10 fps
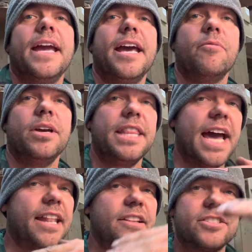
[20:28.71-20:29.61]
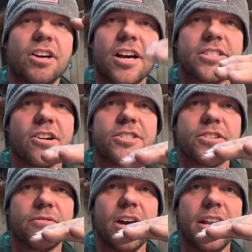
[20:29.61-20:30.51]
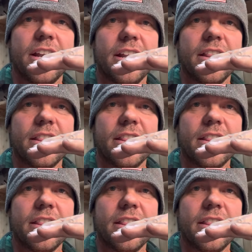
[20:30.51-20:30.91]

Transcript: And when that saw starts to run,